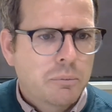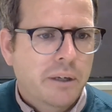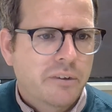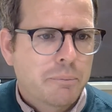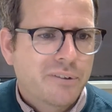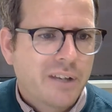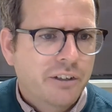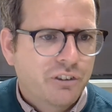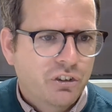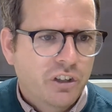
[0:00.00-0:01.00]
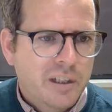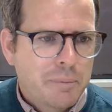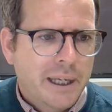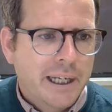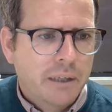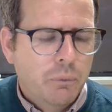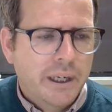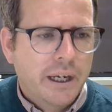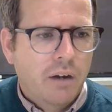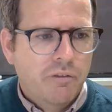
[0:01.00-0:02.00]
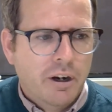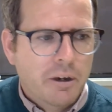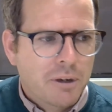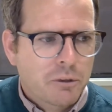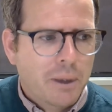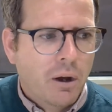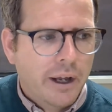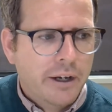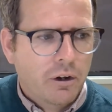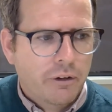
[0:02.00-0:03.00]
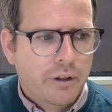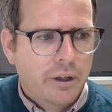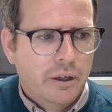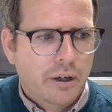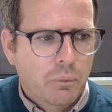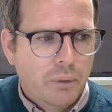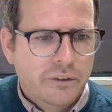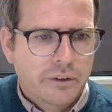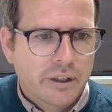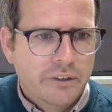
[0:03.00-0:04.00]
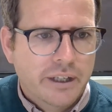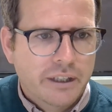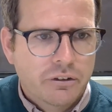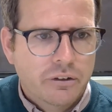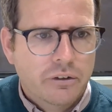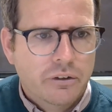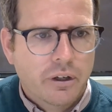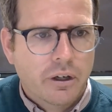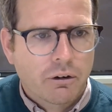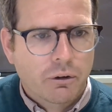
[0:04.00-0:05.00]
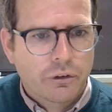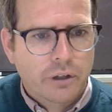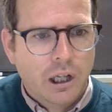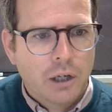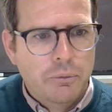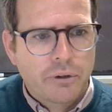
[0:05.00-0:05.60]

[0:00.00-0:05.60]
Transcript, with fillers: but as a percentage of GDP, we are very much behind a lot of the kind of westernized nations uh, across the globe.